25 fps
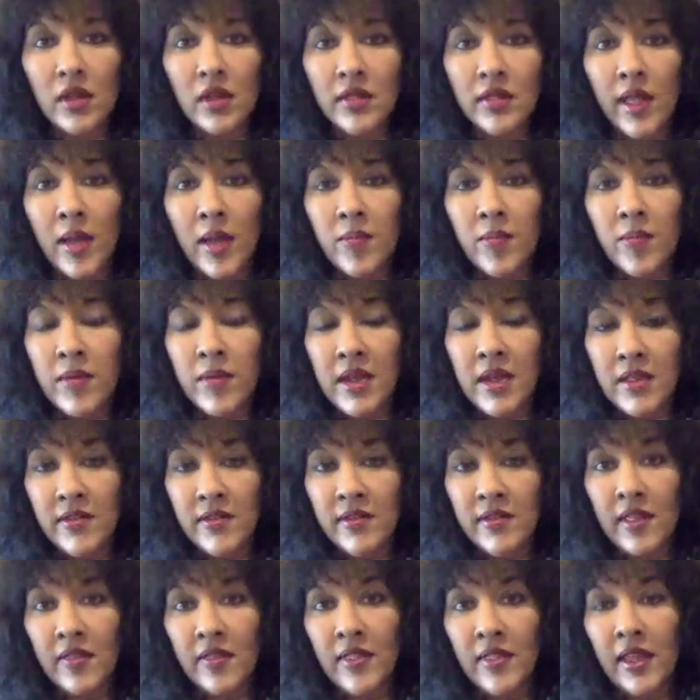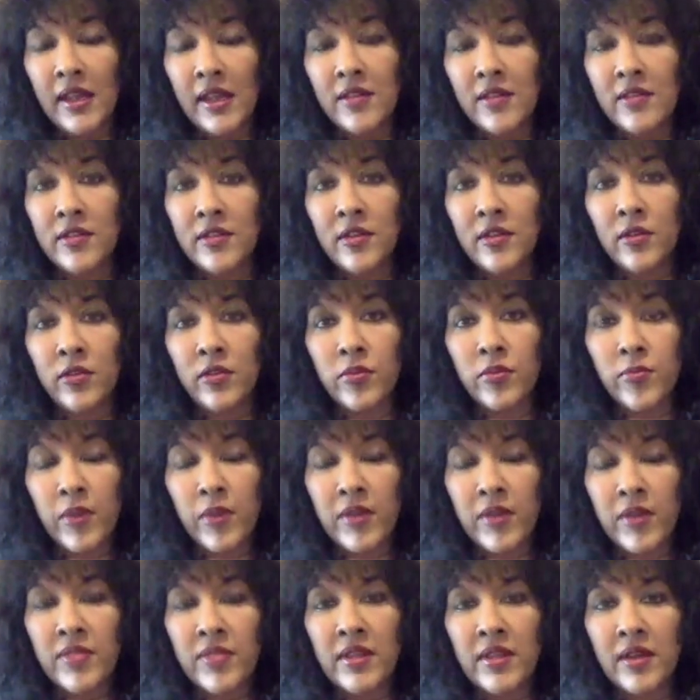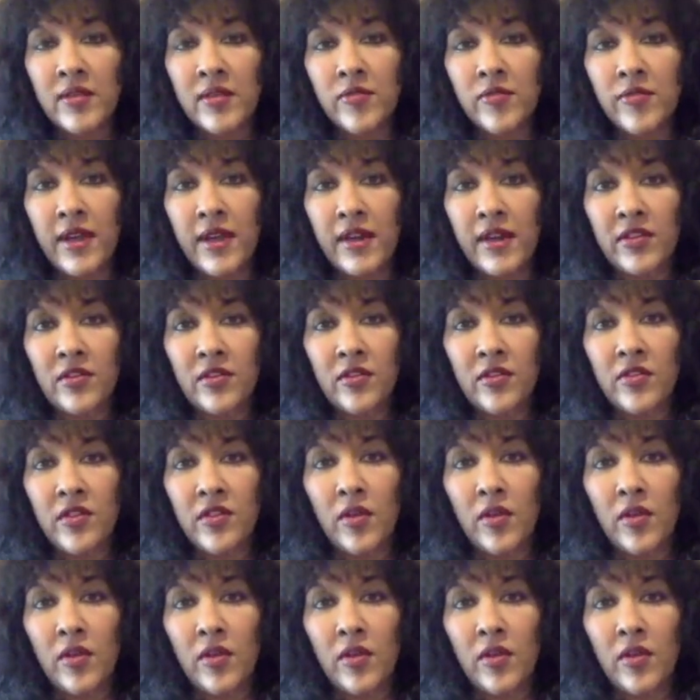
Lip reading: That means that they can still spread the infection.